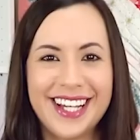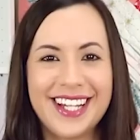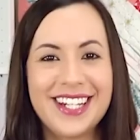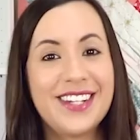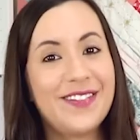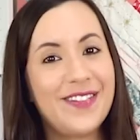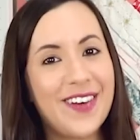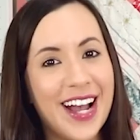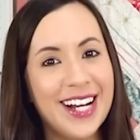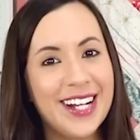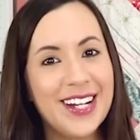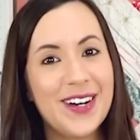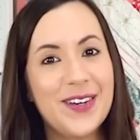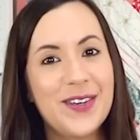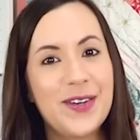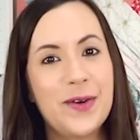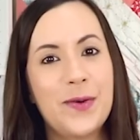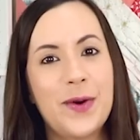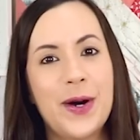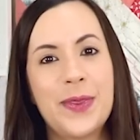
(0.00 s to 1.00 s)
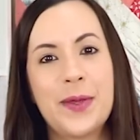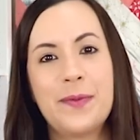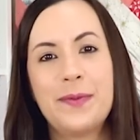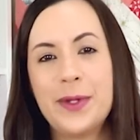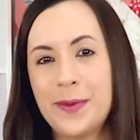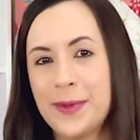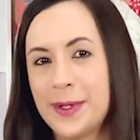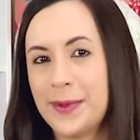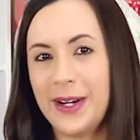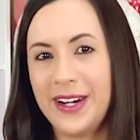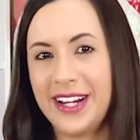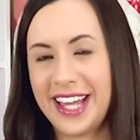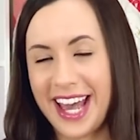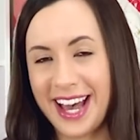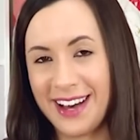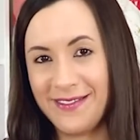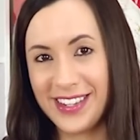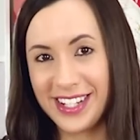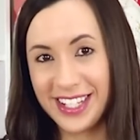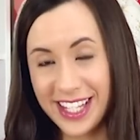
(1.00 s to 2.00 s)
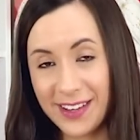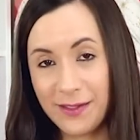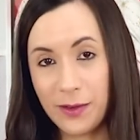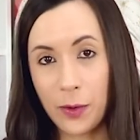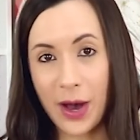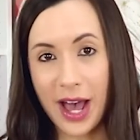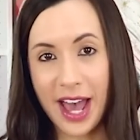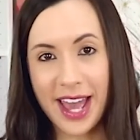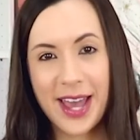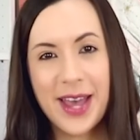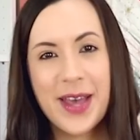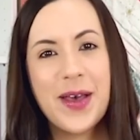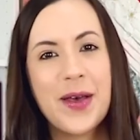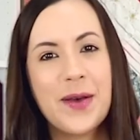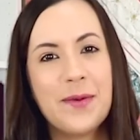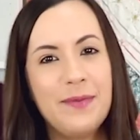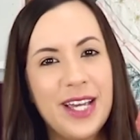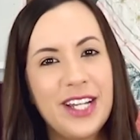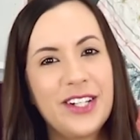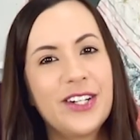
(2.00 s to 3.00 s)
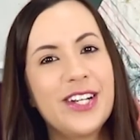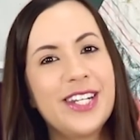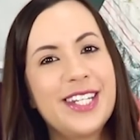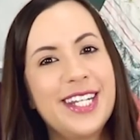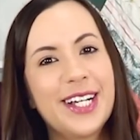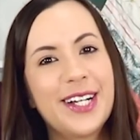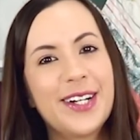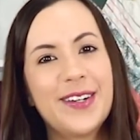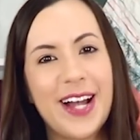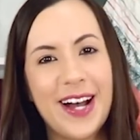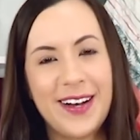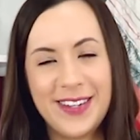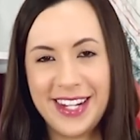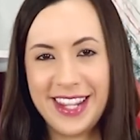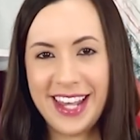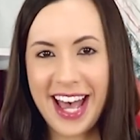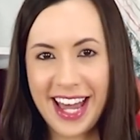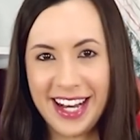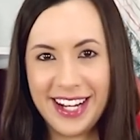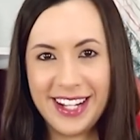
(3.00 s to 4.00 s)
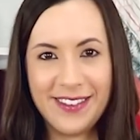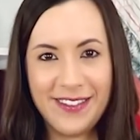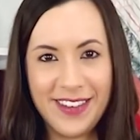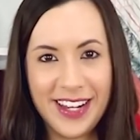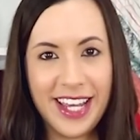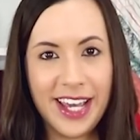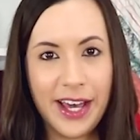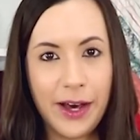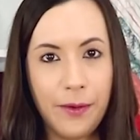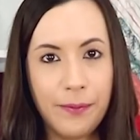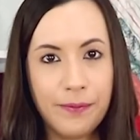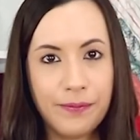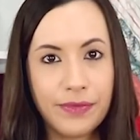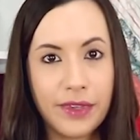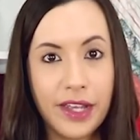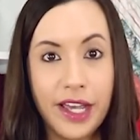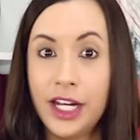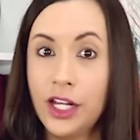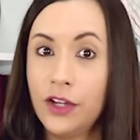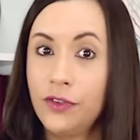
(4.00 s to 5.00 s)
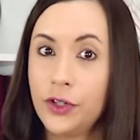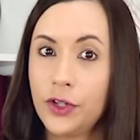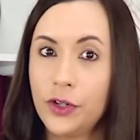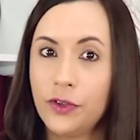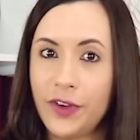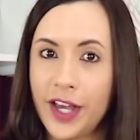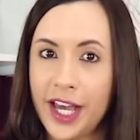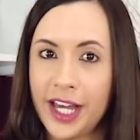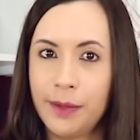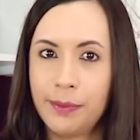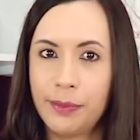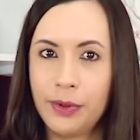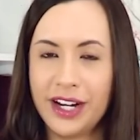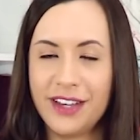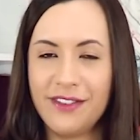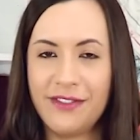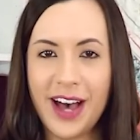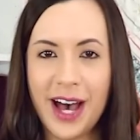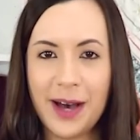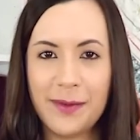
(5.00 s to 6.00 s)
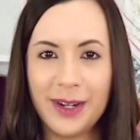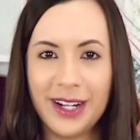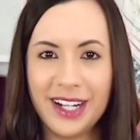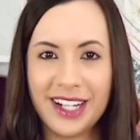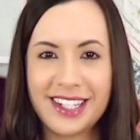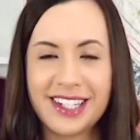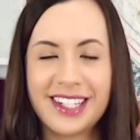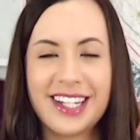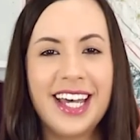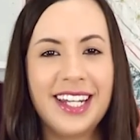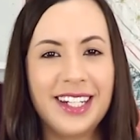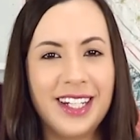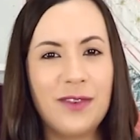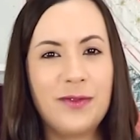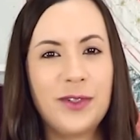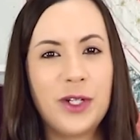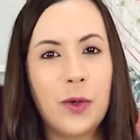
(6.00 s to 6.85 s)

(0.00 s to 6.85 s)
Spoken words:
To find out who won the Bloomsbury Canvas giveaway, make sure to stick around to the end of the video. And if you're a fan of pretty fabrics and love